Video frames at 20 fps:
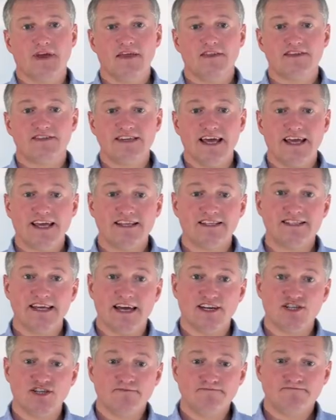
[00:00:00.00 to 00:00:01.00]
The second
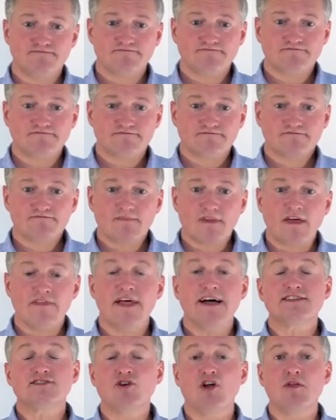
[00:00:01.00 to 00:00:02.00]
section,
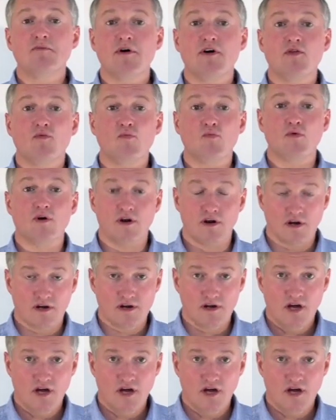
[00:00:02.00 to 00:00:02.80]
that's all about the work.